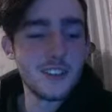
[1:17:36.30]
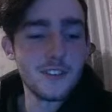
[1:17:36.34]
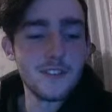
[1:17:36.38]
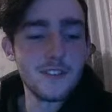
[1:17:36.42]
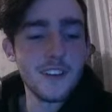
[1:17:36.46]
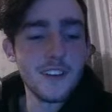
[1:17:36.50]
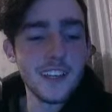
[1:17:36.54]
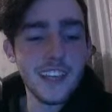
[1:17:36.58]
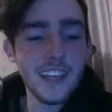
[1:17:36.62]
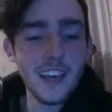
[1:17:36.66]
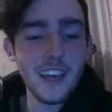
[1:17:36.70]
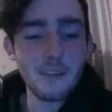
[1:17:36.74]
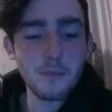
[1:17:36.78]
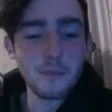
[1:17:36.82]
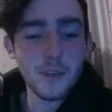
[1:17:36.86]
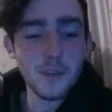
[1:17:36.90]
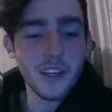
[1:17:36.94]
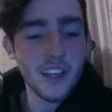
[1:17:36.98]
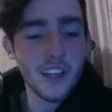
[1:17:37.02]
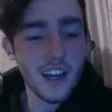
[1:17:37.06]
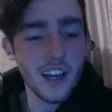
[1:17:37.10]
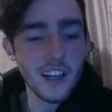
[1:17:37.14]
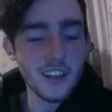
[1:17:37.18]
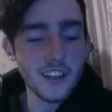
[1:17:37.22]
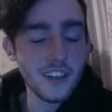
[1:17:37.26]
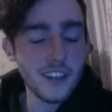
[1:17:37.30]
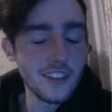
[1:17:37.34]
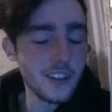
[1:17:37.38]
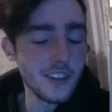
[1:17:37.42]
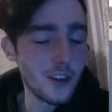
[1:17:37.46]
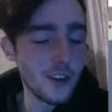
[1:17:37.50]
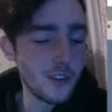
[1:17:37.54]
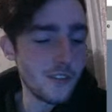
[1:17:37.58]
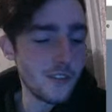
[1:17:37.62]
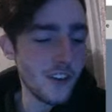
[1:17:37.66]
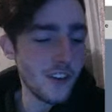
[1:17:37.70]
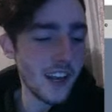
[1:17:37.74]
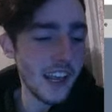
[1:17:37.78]
I can play. I don't
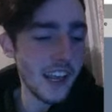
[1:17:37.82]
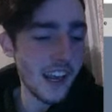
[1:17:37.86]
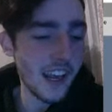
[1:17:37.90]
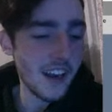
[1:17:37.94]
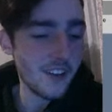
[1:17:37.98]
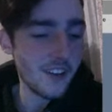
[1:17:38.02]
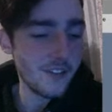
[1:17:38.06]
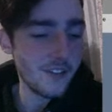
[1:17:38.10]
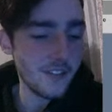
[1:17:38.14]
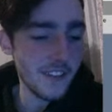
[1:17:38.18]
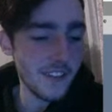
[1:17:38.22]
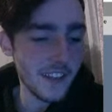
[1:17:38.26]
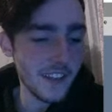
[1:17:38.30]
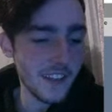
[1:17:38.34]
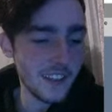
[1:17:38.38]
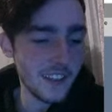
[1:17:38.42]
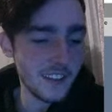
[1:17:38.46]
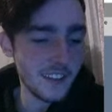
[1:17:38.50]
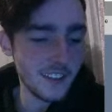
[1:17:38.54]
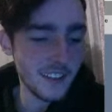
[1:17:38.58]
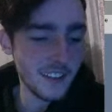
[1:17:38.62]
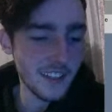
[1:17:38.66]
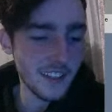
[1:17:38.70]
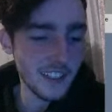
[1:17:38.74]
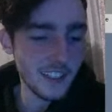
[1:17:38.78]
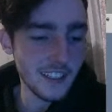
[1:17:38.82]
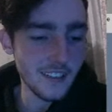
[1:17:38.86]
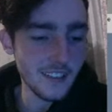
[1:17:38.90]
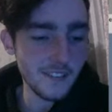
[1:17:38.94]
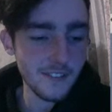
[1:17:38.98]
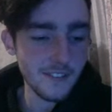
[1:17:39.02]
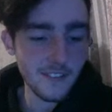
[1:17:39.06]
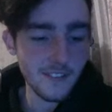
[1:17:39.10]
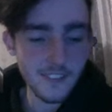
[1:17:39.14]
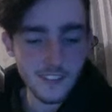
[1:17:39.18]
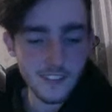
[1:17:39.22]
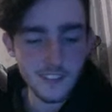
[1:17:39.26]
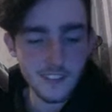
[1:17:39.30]
know if I have the
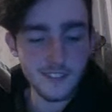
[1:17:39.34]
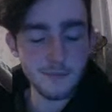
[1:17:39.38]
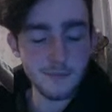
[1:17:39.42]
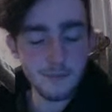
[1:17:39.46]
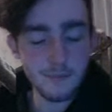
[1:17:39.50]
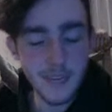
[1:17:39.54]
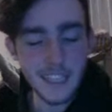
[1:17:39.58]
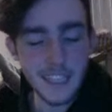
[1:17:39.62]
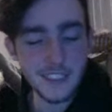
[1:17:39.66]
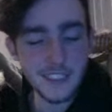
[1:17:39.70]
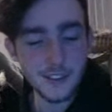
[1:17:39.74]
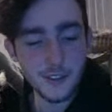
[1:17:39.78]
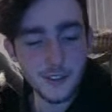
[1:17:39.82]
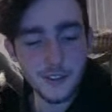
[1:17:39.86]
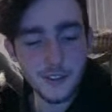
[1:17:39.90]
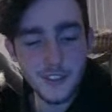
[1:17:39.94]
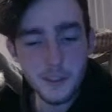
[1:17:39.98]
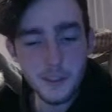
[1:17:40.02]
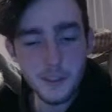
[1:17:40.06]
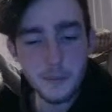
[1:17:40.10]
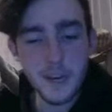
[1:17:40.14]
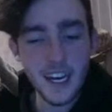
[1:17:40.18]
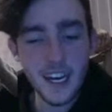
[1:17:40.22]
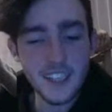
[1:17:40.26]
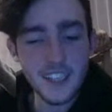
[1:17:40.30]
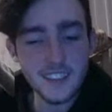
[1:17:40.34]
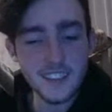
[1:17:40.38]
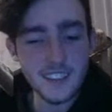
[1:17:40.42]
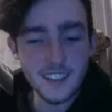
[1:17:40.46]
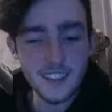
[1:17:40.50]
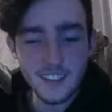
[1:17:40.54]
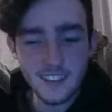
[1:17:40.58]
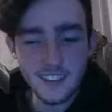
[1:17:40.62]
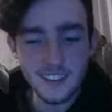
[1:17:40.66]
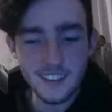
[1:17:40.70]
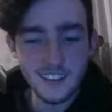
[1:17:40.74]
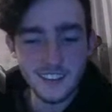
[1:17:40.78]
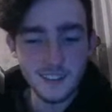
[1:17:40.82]
mental
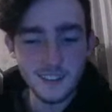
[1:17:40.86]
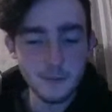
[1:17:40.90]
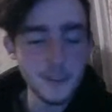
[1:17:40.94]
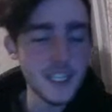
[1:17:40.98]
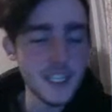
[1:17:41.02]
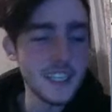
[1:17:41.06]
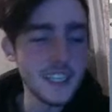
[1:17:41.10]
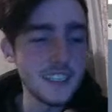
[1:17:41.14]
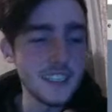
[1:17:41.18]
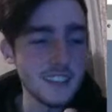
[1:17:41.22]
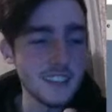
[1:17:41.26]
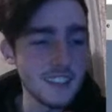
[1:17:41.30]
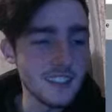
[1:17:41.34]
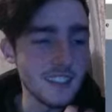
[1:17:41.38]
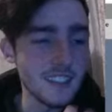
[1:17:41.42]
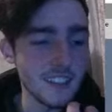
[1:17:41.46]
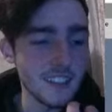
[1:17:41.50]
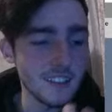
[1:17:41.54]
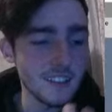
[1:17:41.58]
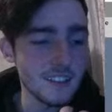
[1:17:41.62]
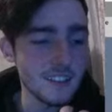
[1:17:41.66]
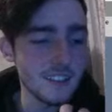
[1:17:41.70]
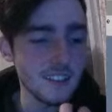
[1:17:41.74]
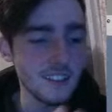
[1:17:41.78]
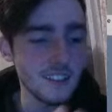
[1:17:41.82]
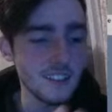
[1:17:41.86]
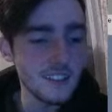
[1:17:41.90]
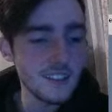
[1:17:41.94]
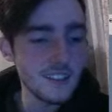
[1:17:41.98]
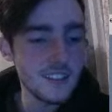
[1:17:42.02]
capacity to play the duck song.